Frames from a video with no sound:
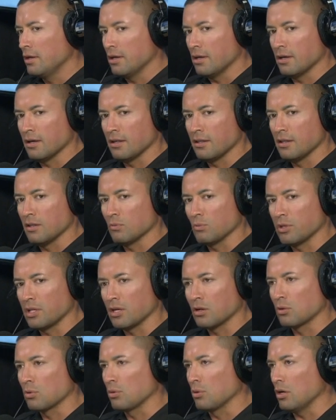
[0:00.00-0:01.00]
And then when I
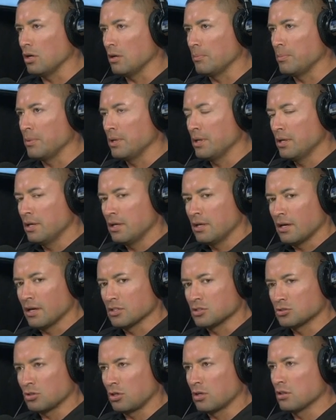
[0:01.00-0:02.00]
grew up, I
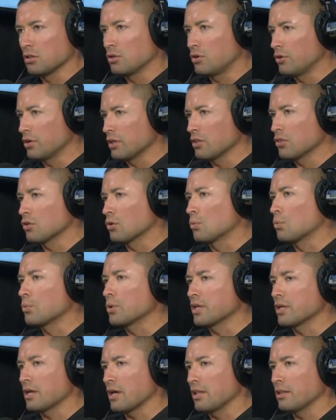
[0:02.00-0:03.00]
started learning the
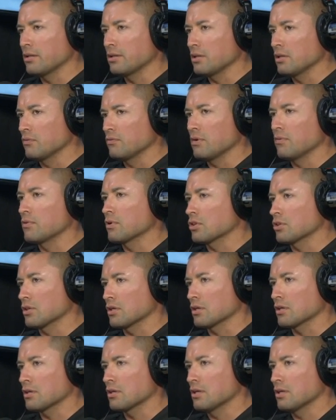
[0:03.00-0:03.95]
reality of everything.